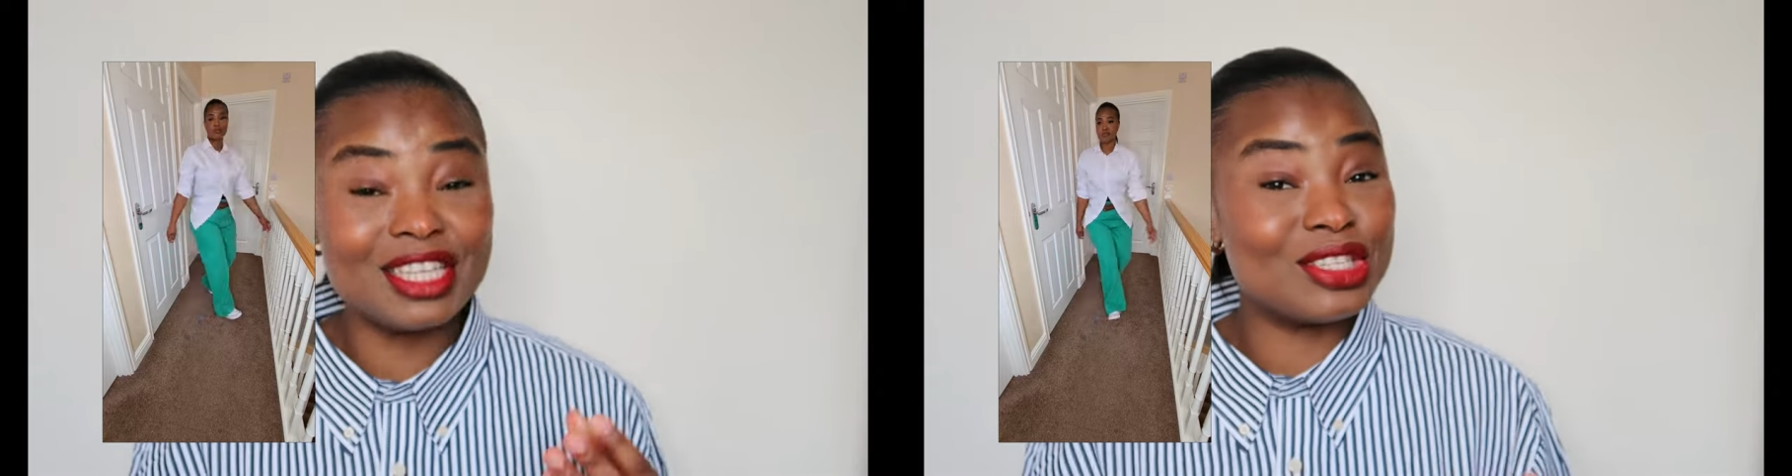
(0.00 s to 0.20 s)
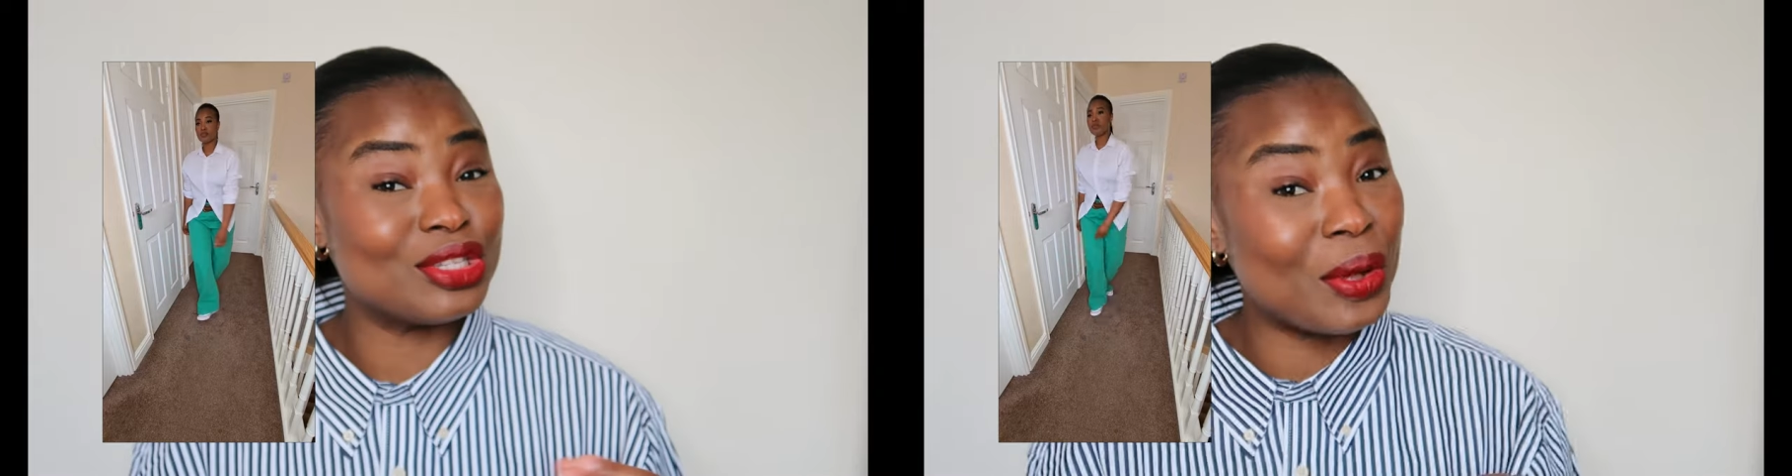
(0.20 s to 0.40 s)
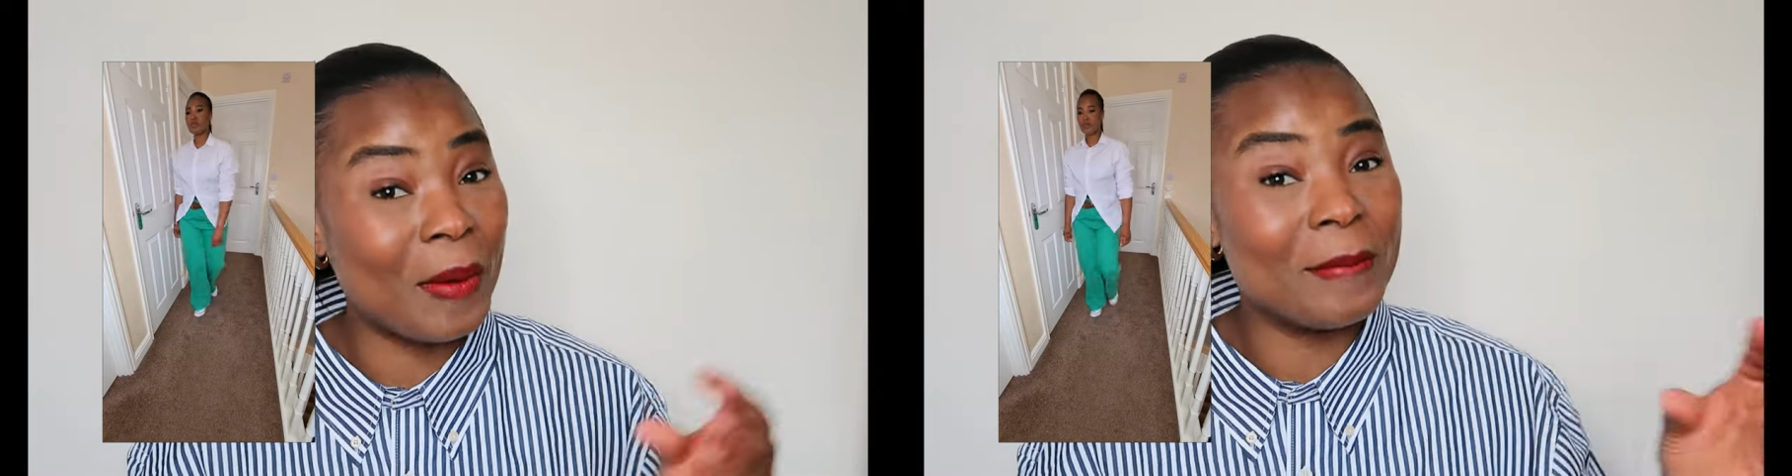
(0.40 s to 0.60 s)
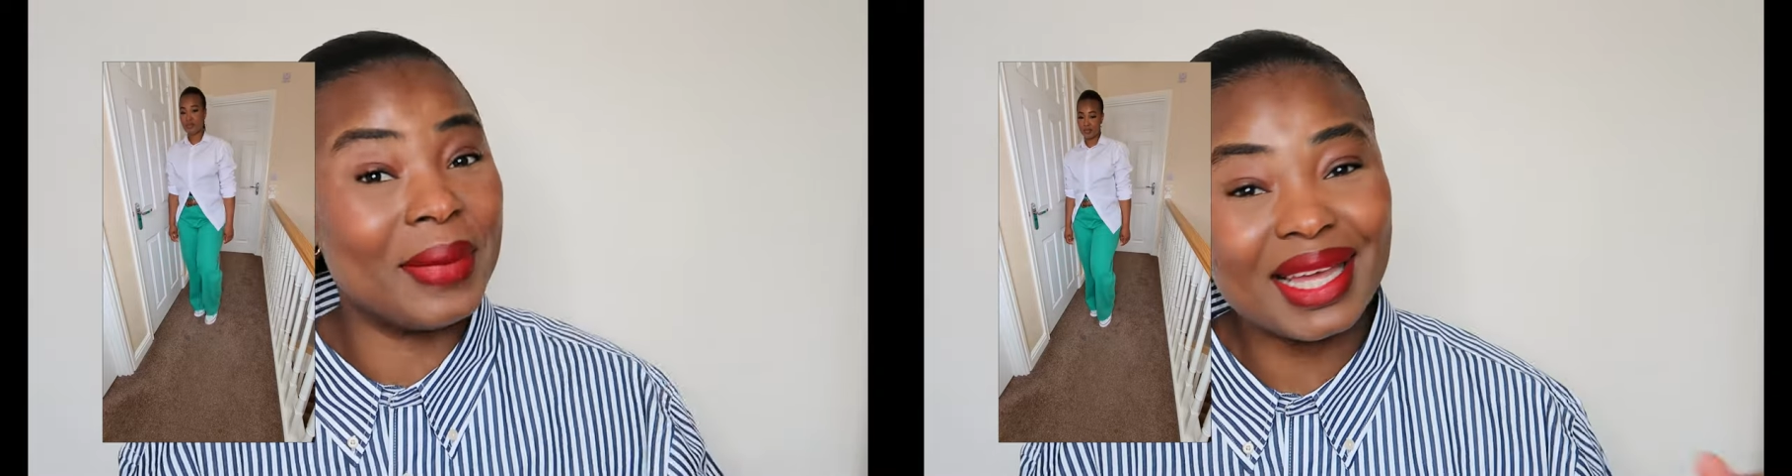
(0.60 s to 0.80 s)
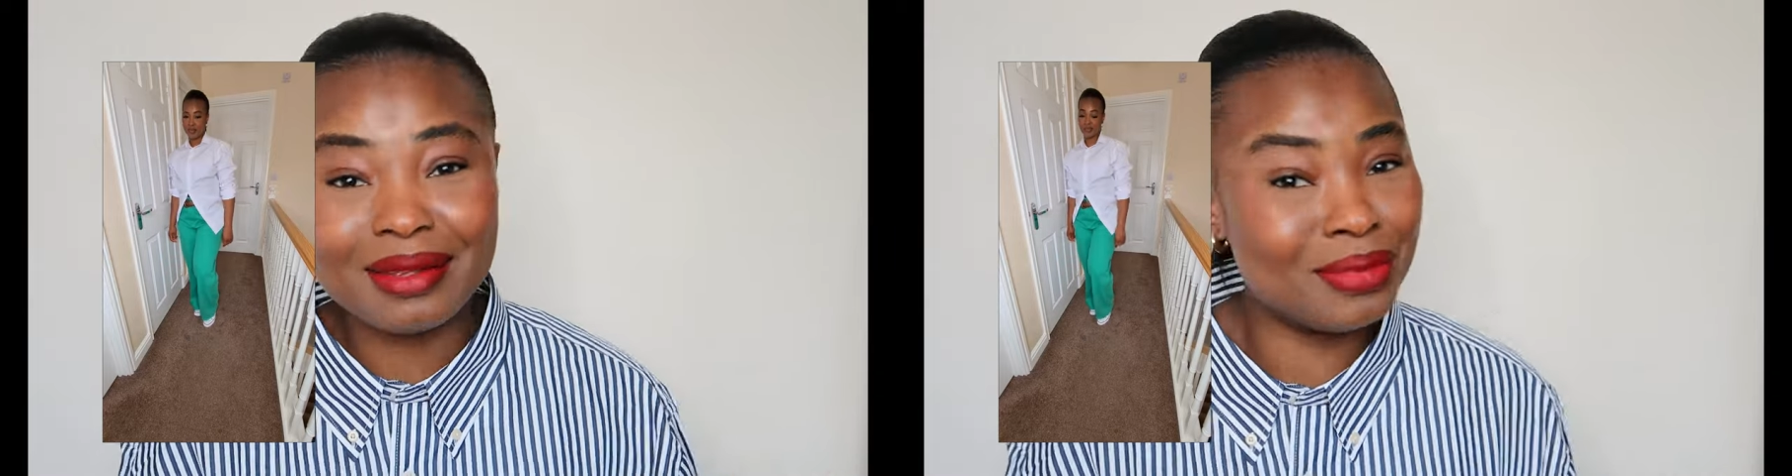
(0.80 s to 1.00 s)
is your
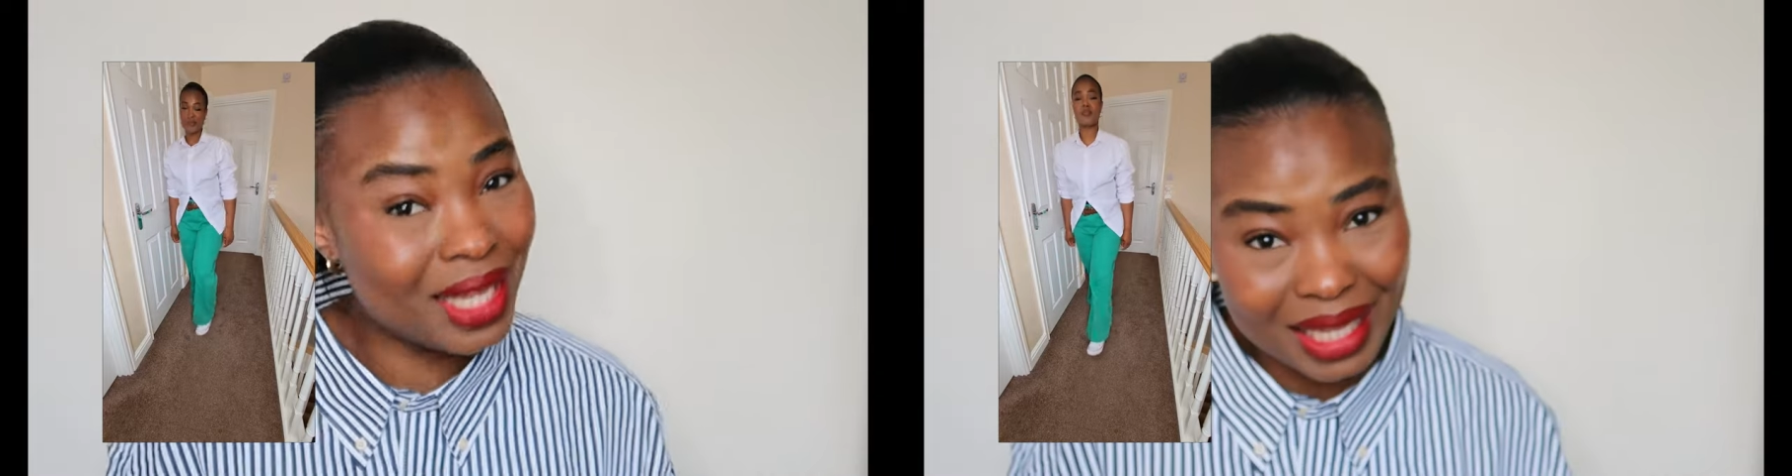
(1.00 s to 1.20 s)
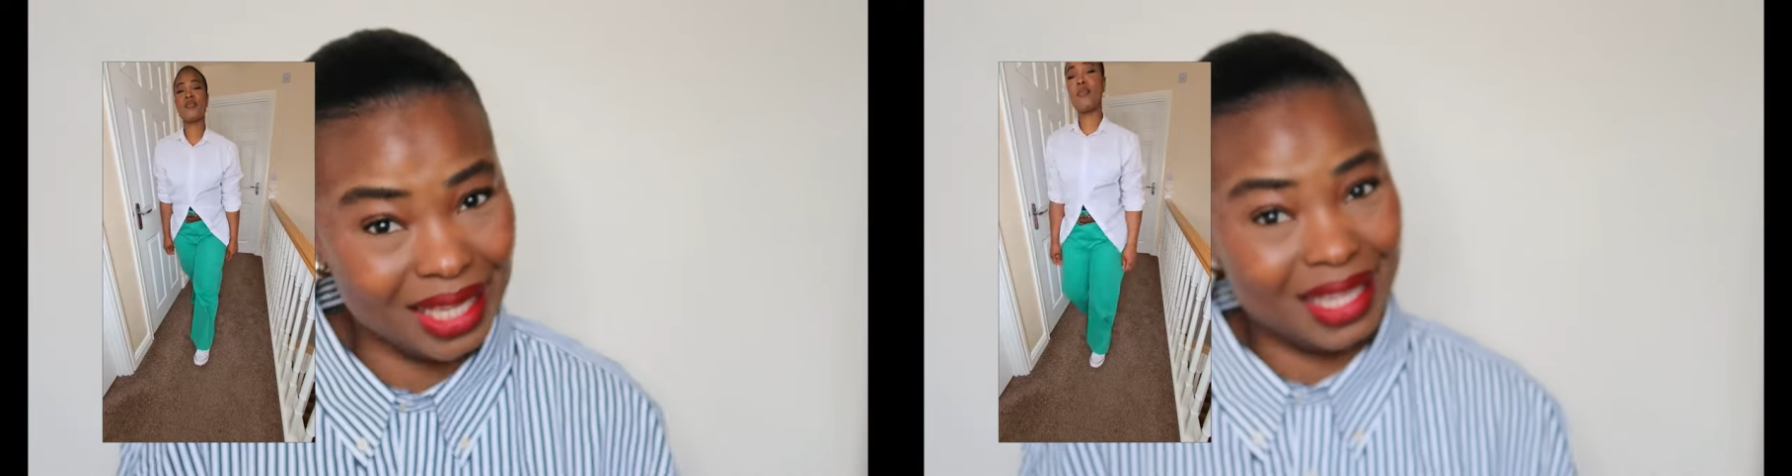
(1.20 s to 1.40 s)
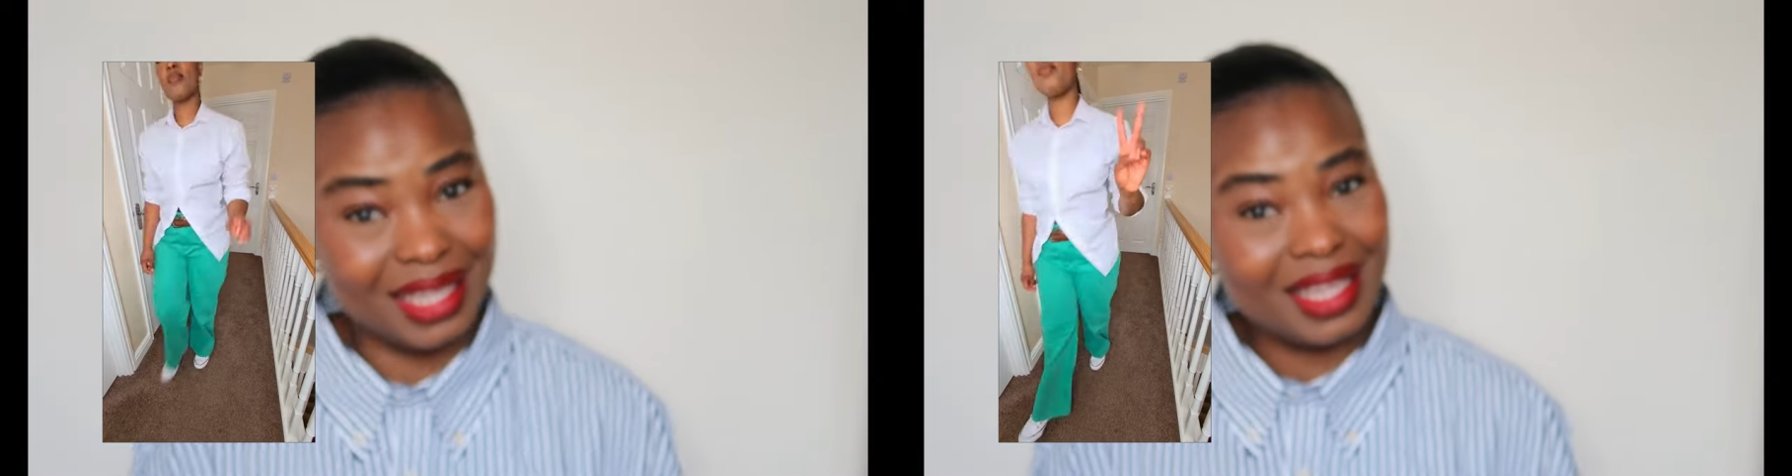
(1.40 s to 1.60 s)
baby.